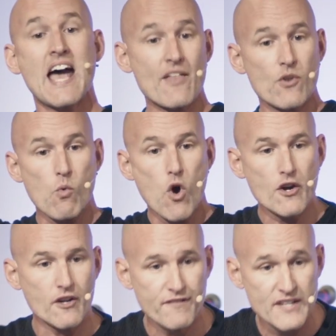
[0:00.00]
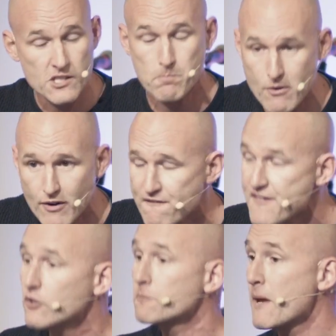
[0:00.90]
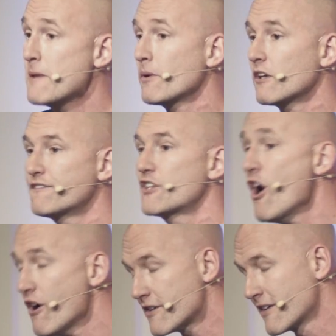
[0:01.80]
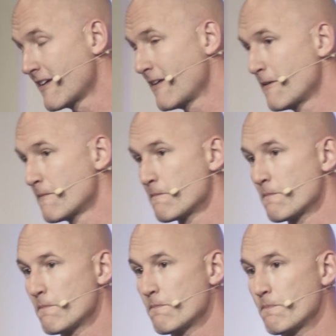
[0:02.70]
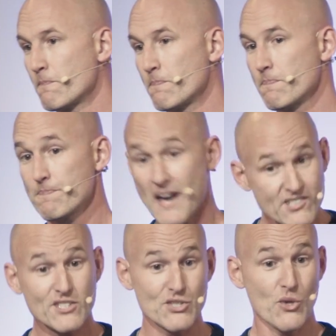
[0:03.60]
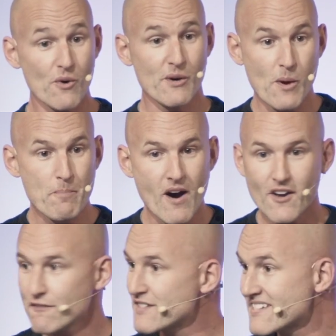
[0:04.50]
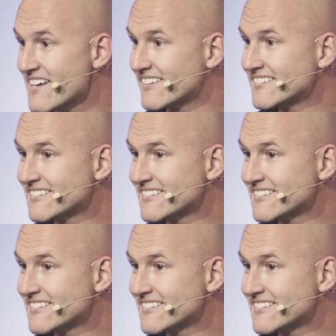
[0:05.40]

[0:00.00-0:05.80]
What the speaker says: and the work of his spirit-filled people of God. That's the story we're part of, isn't it?